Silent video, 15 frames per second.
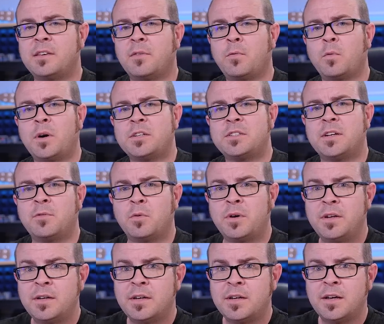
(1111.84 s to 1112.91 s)
again for watching
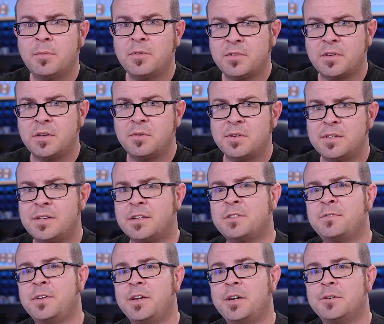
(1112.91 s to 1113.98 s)
everyone, and we'll see you in the
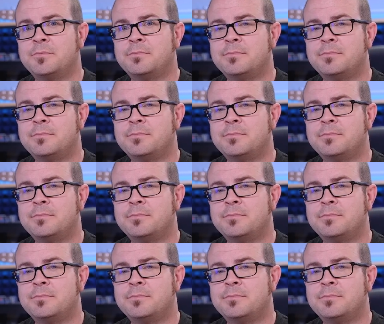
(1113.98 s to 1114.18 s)
next video.